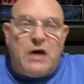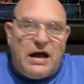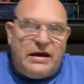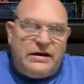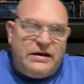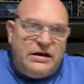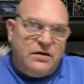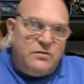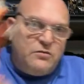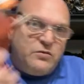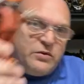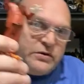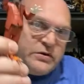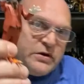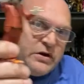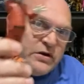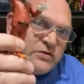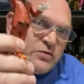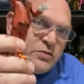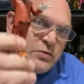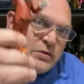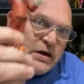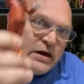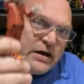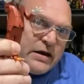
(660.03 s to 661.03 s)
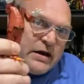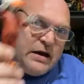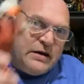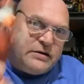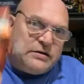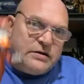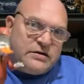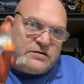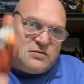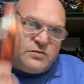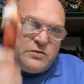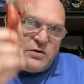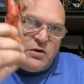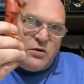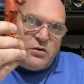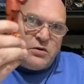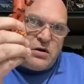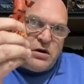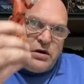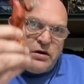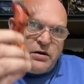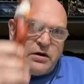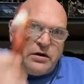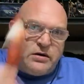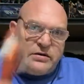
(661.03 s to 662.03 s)
didn't with this one. I got this one on
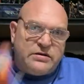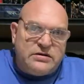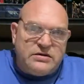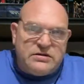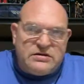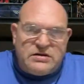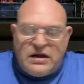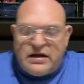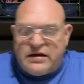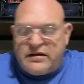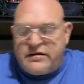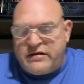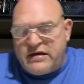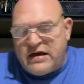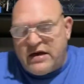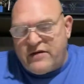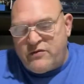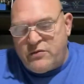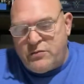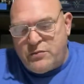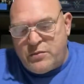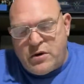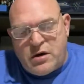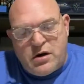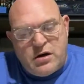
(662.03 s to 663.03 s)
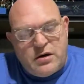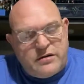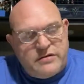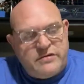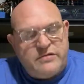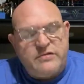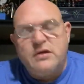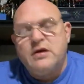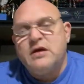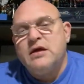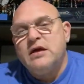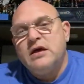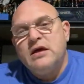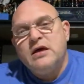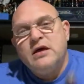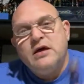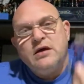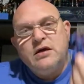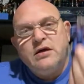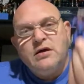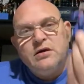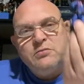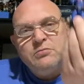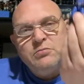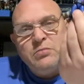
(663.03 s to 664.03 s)
clearance. It was like $7.
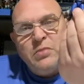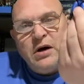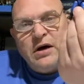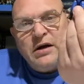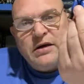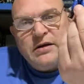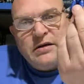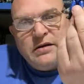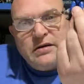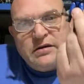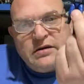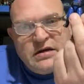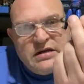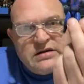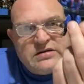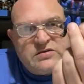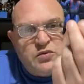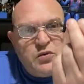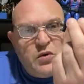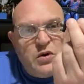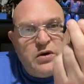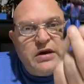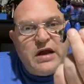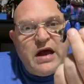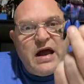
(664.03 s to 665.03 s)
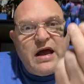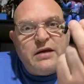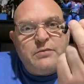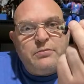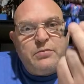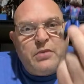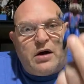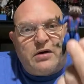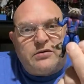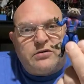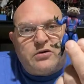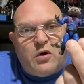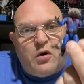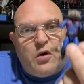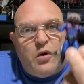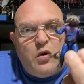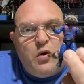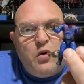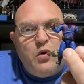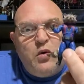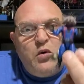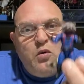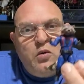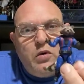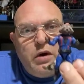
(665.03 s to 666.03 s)
But this one, I had bought the
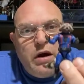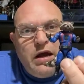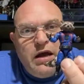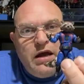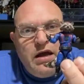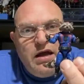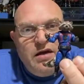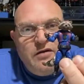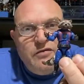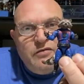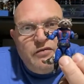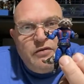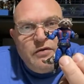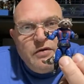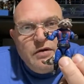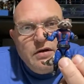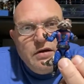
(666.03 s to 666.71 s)
whole wave.